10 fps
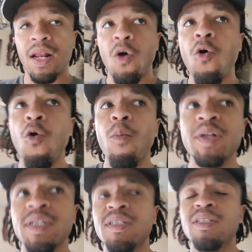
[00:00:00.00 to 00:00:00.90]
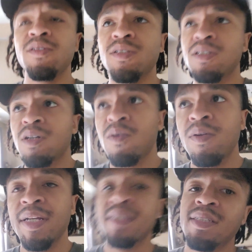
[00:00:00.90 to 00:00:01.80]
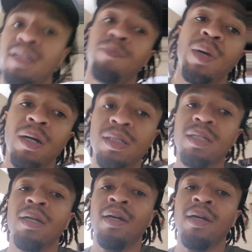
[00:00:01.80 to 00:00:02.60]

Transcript: a whole bunch of institutions own at $6,